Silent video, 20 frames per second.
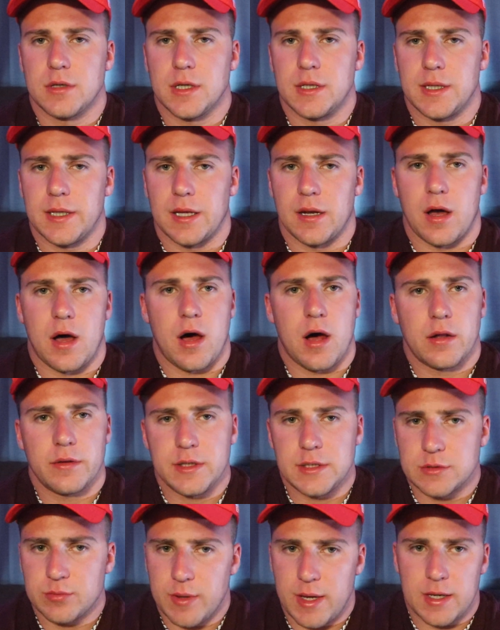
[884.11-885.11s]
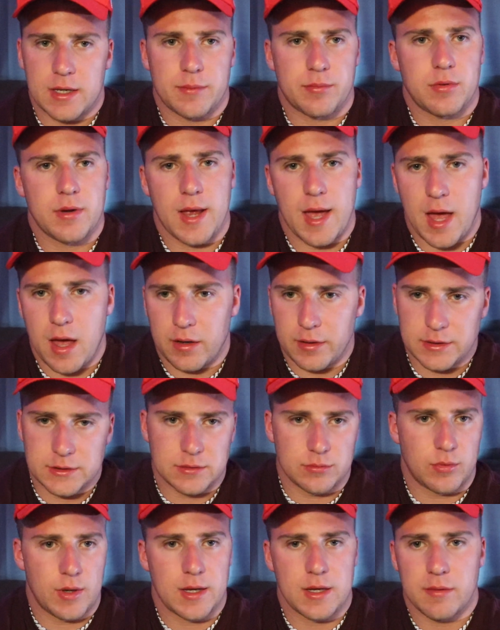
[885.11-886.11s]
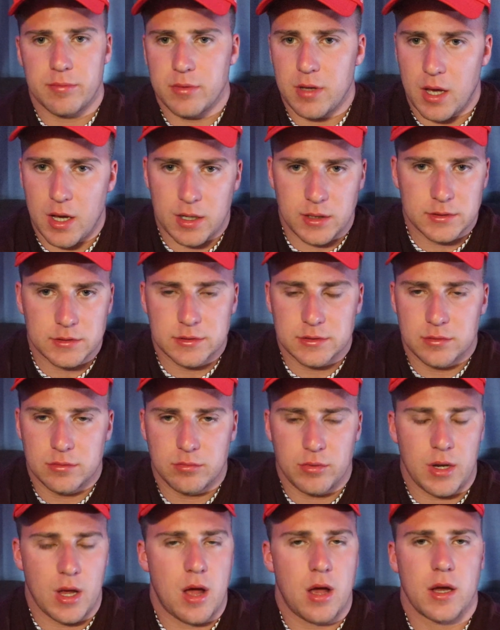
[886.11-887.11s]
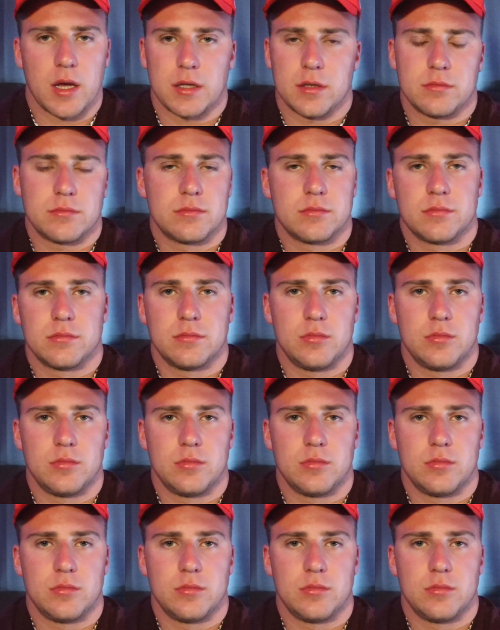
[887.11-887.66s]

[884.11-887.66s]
And they get all these wake-up realities and wake-up calls. We all get them.